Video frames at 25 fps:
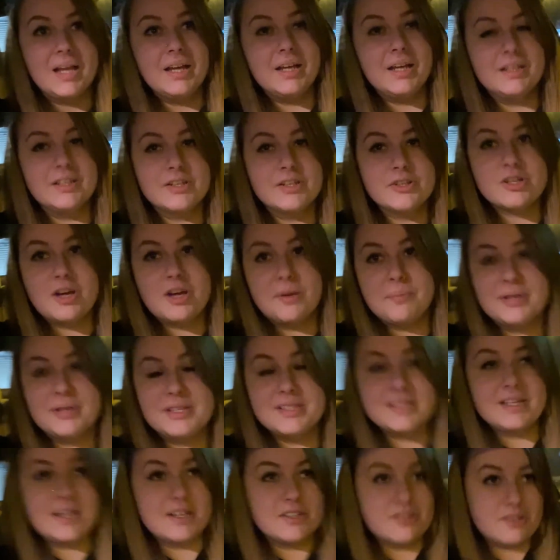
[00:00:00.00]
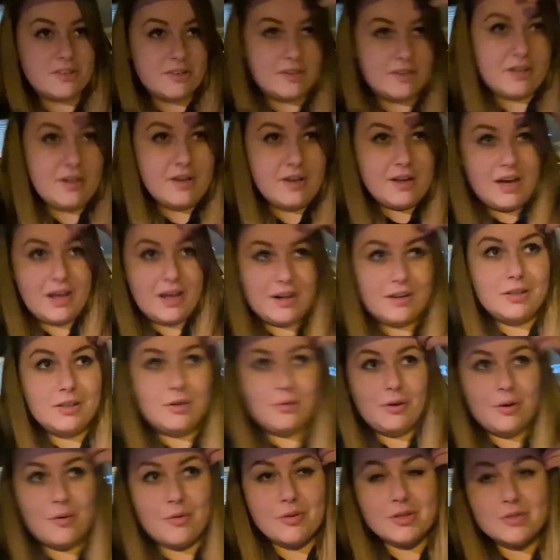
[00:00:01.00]
in the shopping center. I don't
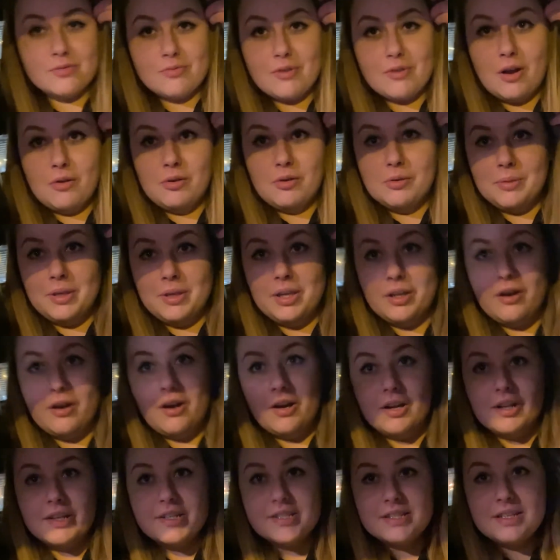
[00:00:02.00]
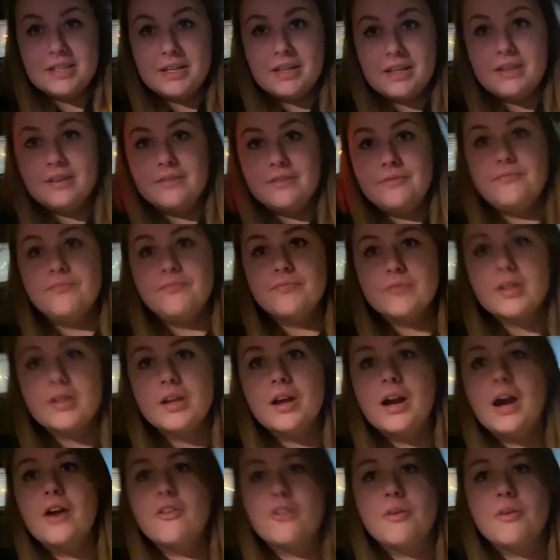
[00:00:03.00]
know what was wrong with me, honestly. I